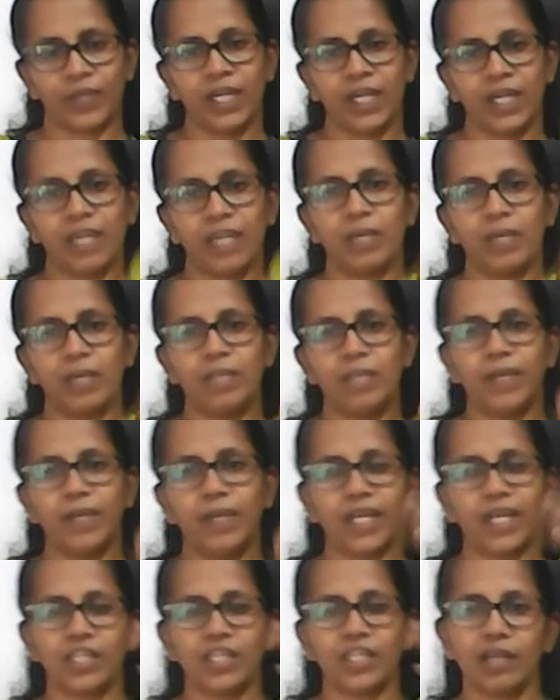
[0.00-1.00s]
In
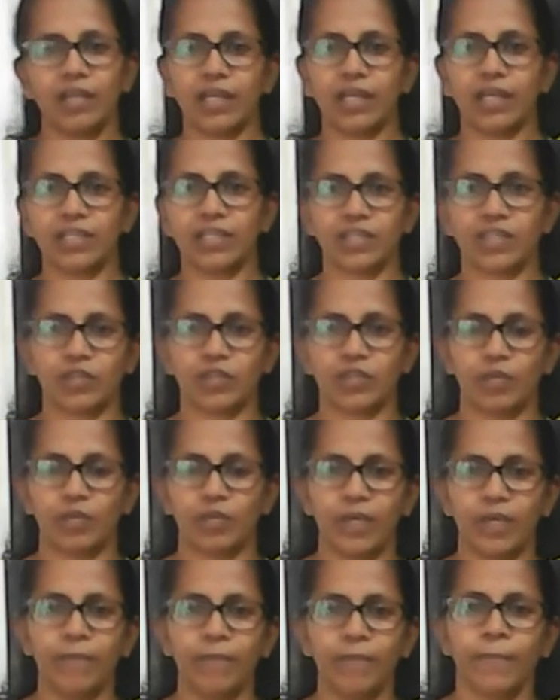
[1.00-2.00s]
multiplication, like this, it will
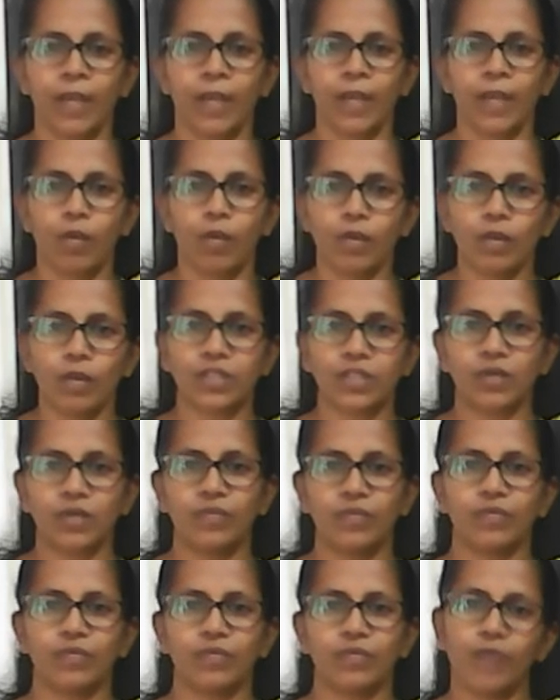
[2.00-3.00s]
be cost
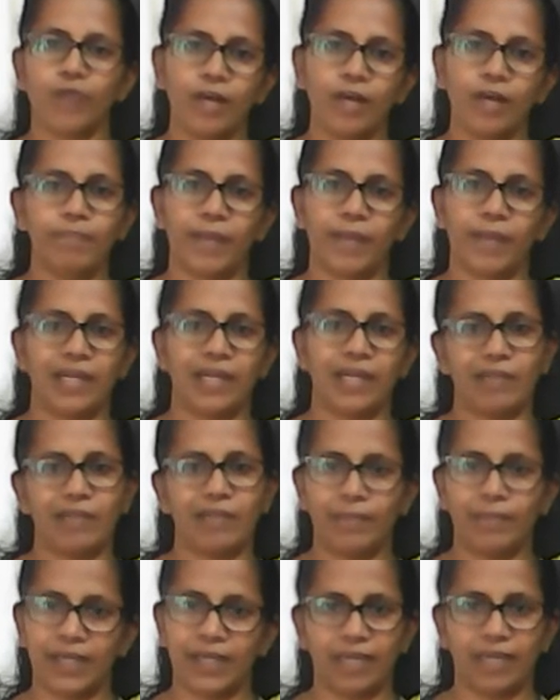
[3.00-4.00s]
of 1 pen will
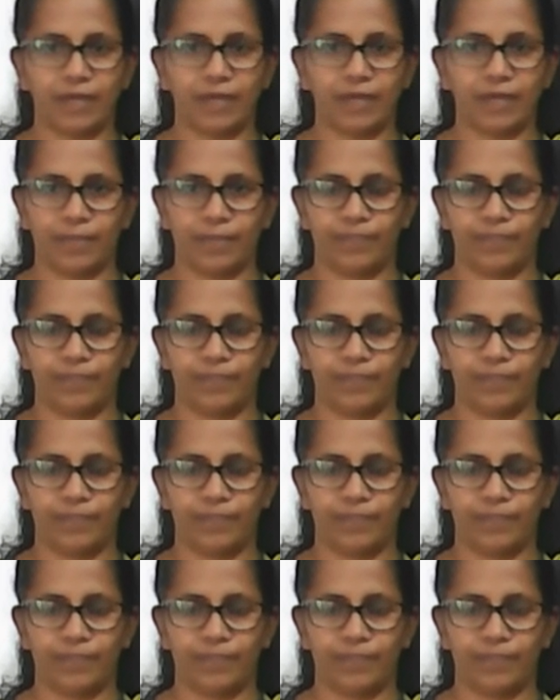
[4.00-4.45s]
be given.